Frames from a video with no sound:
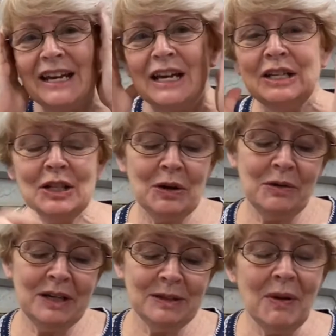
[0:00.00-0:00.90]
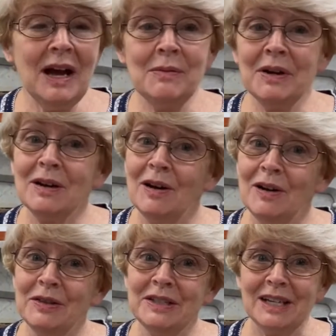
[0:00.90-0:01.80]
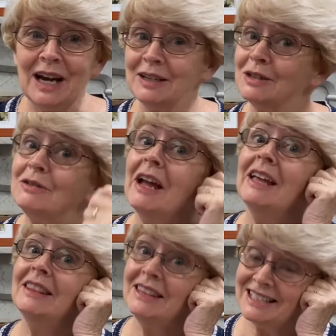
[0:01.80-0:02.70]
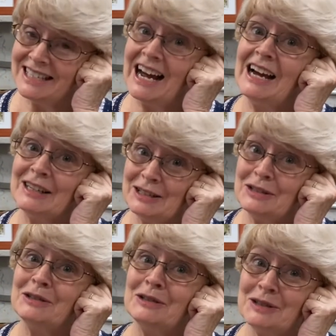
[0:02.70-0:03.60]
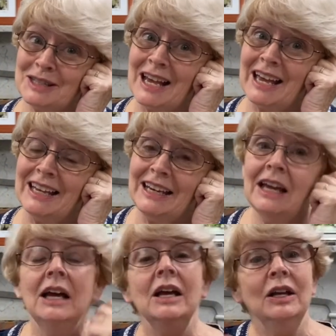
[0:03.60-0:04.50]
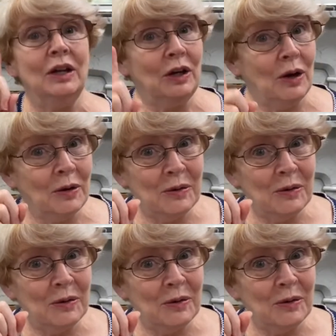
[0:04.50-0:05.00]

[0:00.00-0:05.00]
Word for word: So his mama called the doctor and the doctor said, no